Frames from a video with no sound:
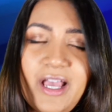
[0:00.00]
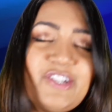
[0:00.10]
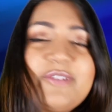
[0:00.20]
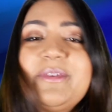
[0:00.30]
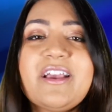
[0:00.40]
I
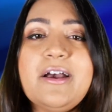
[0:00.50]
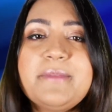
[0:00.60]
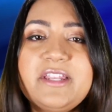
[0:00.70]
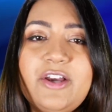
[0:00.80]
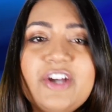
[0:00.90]
should become
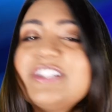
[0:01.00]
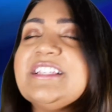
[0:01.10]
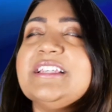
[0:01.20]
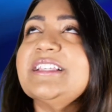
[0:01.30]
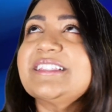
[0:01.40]
an
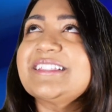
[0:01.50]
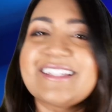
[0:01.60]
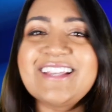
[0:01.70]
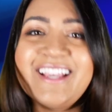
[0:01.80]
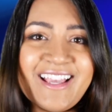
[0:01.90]
artiste.
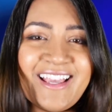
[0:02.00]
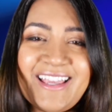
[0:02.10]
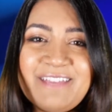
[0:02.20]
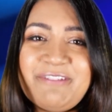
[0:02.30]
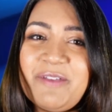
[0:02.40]

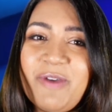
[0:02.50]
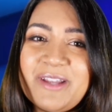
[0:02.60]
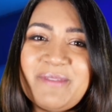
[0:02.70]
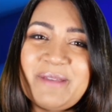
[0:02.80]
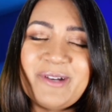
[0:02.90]
If I
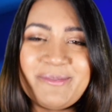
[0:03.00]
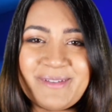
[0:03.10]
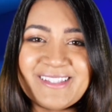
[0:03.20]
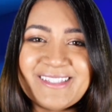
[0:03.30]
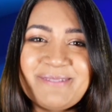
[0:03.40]
want my
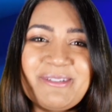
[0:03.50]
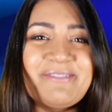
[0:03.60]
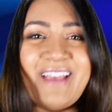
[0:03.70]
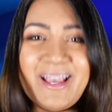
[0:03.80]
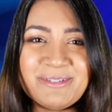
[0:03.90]
purpose to be
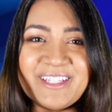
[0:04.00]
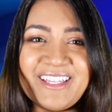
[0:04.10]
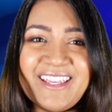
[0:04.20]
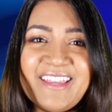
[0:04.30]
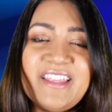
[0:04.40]

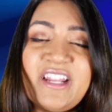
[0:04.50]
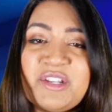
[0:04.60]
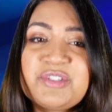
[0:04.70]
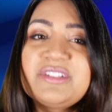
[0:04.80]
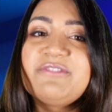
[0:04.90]
family, then I
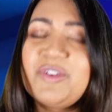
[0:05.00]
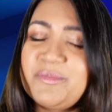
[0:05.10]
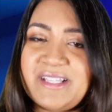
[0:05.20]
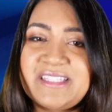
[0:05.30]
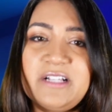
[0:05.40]
should devote
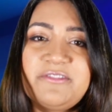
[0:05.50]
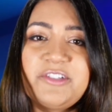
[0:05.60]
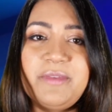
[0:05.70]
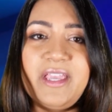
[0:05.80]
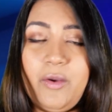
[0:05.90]
myself to
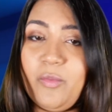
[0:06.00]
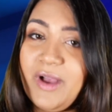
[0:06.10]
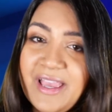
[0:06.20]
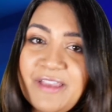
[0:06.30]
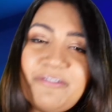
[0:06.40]
being a
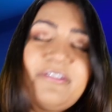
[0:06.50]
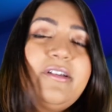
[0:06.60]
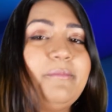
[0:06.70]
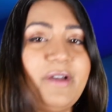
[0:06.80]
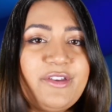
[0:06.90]
wife,
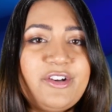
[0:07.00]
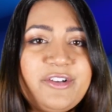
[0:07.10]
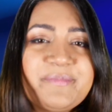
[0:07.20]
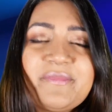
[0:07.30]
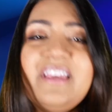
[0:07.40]

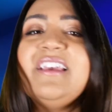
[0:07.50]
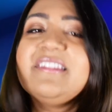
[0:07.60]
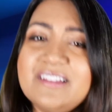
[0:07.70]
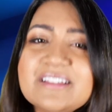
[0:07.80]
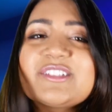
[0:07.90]
mother,
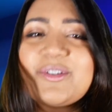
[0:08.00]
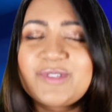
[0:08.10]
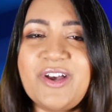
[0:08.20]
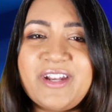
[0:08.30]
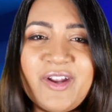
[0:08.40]
the list goes
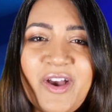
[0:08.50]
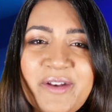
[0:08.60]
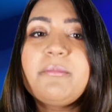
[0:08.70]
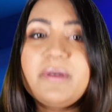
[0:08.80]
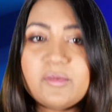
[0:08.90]
on and on.
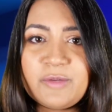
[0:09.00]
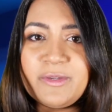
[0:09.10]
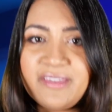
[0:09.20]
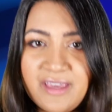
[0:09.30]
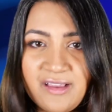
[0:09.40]
But when
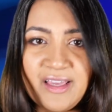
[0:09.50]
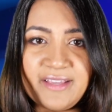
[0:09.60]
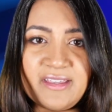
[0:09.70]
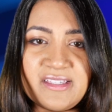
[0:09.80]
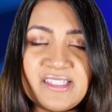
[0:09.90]
we think like
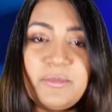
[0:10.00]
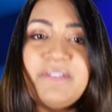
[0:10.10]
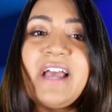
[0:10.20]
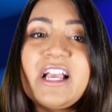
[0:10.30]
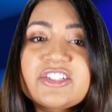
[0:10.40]
this,
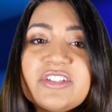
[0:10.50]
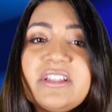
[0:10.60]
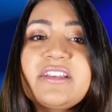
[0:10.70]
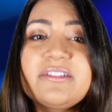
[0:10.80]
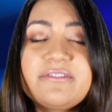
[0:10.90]
we've
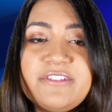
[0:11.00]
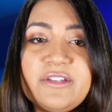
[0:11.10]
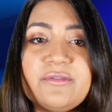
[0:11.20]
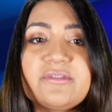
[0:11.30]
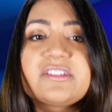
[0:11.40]
actually
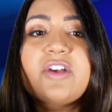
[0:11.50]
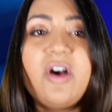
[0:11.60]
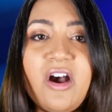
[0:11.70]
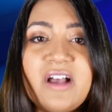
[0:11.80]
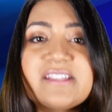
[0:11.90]
confused
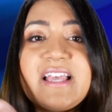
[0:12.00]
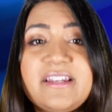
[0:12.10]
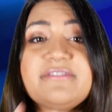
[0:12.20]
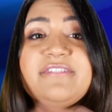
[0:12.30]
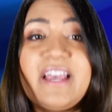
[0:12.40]
cause and
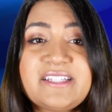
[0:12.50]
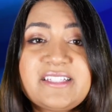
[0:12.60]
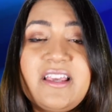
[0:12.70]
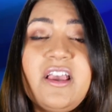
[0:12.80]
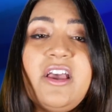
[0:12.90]

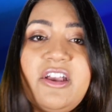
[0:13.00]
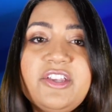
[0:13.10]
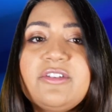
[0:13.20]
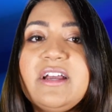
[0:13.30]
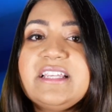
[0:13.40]
effect.
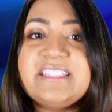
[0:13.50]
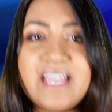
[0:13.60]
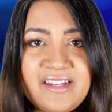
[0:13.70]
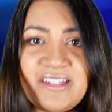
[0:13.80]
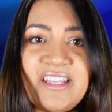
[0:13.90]
Your
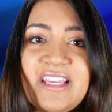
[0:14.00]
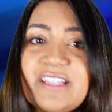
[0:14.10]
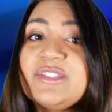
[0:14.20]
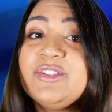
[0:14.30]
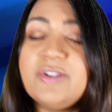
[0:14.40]
identity
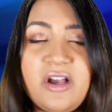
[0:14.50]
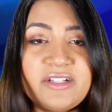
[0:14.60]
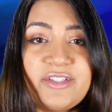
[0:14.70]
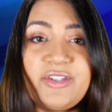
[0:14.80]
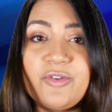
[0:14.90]
is
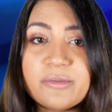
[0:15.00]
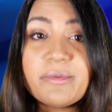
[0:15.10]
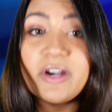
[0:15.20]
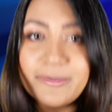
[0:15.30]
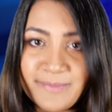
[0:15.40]
not your
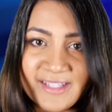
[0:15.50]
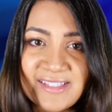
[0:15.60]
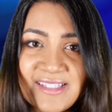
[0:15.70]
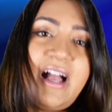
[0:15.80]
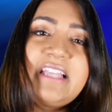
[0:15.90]

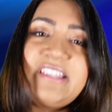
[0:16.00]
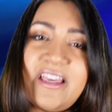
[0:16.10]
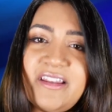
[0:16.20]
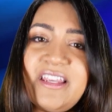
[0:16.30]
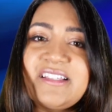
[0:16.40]
purpose.
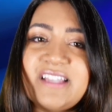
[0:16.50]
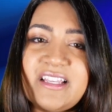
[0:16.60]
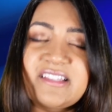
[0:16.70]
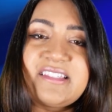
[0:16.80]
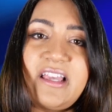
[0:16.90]
Identity is like
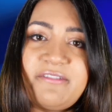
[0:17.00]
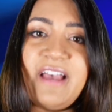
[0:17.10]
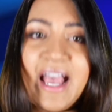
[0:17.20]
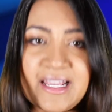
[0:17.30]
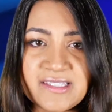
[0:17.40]
a set of
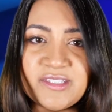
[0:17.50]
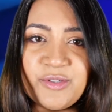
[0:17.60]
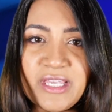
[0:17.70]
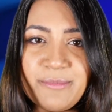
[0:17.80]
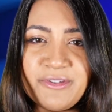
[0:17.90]
hats you
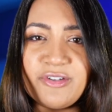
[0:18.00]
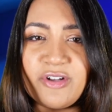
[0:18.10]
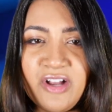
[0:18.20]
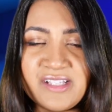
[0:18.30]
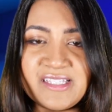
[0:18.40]
keep in your
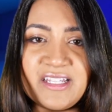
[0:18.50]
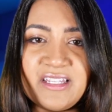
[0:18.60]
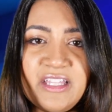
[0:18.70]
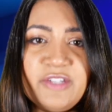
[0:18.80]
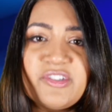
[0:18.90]
closet
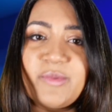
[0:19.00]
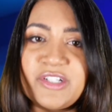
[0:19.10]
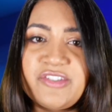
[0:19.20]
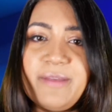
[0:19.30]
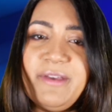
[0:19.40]
and you
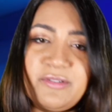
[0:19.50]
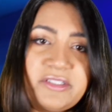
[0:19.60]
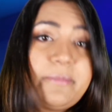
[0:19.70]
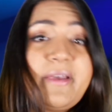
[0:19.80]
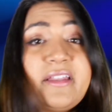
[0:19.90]
switch them out
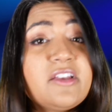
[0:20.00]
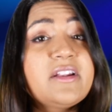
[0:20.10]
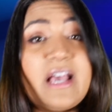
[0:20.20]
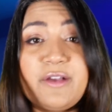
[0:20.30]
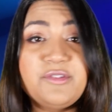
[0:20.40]
depending on
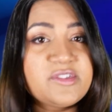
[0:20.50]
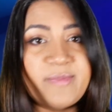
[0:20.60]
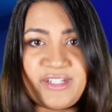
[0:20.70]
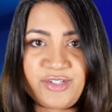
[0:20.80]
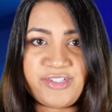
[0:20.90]
how you
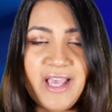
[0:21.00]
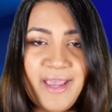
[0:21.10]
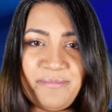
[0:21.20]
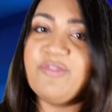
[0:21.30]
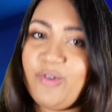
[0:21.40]
spend your time.
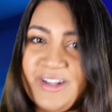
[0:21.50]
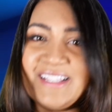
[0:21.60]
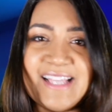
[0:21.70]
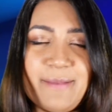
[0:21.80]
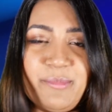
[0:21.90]
For
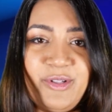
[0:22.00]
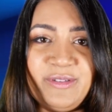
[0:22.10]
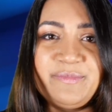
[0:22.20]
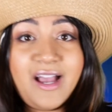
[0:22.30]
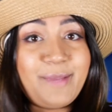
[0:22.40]

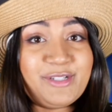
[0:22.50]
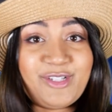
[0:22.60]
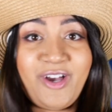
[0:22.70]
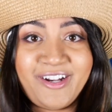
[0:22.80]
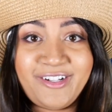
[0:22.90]
example, I'm a
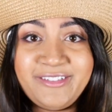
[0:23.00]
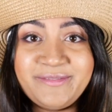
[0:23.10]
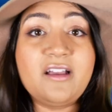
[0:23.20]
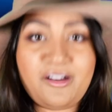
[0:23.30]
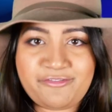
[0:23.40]
daughter,
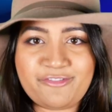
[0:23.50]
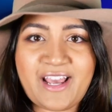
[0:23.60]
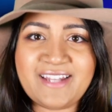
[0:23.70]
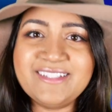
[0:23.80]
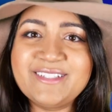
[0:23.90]
a
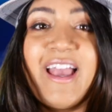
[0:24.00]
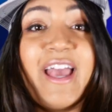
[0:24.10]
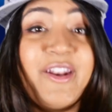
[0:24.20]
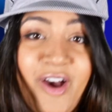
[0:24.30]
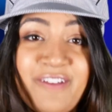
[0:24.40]
friend,
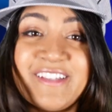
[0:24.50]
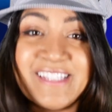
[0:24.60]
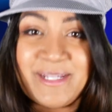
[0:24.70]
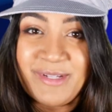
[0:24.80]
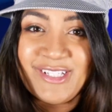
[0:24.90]
an office
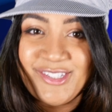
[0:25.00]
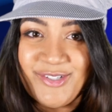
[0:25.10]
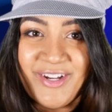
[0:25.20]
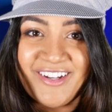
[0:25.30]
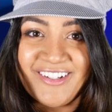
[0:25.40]

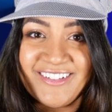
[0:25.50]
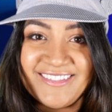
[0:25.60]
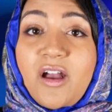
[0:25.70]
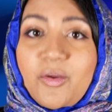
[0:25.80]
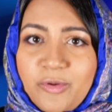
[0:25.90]
administrator,
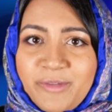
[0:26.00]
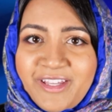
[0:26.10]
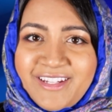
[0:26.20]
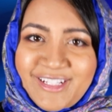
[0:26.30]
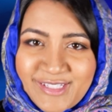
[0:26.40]
a
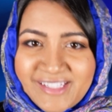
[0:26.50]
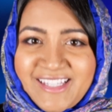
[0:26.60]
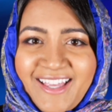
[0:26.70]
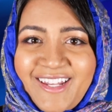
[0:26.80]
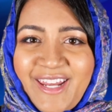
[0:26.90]
woman in
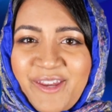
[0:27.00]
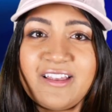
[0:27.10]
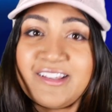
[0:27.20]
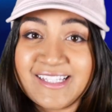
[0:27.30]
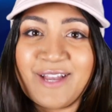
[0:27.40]
society,
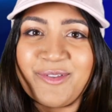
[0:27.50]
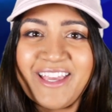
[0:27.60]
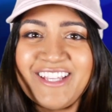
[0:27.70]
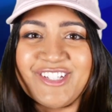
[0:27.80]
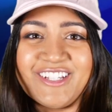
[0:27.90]
a South
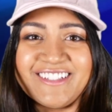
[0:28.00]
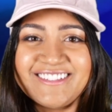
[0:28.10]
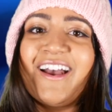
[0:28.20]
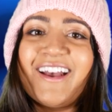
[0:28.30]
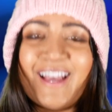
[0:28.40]
Asian,
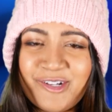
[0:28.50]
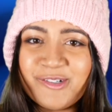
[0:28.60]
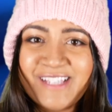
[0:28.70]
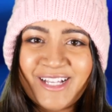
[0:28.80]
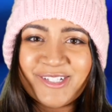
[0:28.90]
a
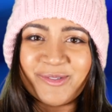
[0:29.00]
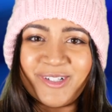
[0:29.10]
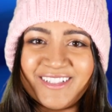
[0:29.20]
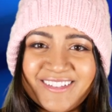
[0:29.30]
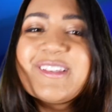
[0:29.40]

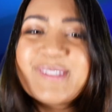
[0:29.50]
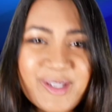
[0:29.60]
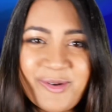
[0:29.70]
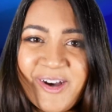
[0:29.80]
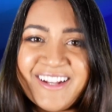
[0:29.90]
heterosexual,
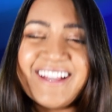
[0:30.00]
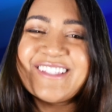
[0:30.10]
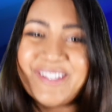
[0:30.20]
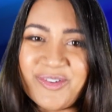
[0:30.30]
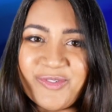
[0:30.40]
so on and
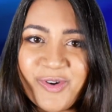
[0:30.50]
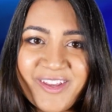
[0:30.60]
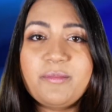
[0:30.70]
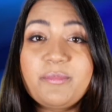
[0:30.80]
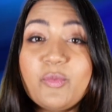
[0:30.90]
so
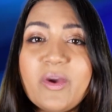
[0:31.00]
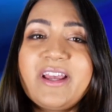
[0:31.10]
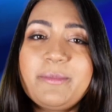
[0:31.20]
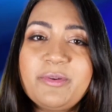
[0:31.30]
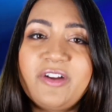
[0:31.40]
forth. But when
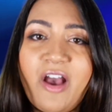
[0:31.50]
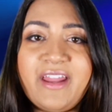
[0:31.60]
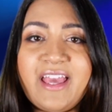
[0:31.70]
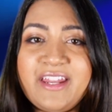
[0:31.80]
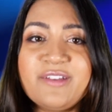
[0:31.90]
I put on
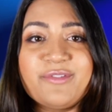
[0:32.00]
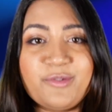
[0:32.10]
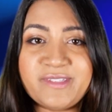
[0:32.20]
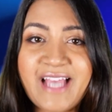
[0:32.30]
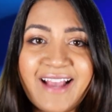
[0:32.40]
any of
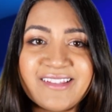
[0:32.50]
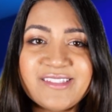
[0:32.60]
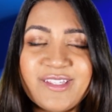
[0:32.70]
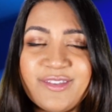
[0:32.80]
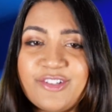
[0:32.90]
those
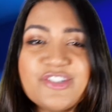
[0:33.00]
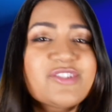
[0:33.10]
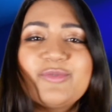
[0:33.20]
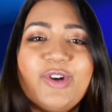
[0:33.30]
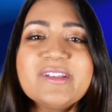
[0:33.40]
hats, they're
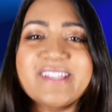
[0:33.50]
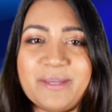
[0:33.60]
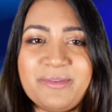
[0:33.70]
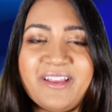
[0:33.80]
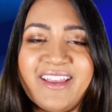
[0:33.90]
just roles I
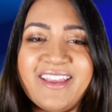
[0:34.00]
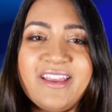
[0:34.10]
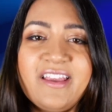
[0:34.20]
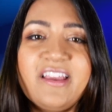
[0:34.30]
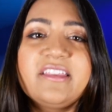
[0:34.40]
play.
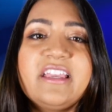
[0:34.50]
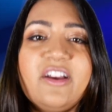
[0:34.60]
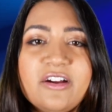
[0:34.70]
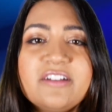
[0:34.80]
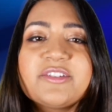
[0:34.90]
They
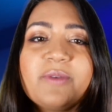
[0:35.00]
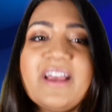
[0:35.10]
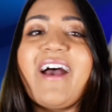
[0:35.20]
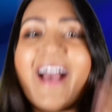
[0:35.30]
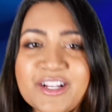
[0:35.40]
aren't who
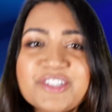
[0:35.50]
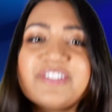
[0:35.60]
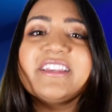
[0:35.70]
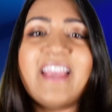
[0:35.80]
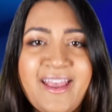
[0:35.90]
I
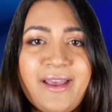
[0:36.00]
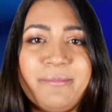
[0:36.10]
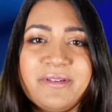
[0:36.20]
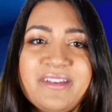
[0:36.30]
actually am.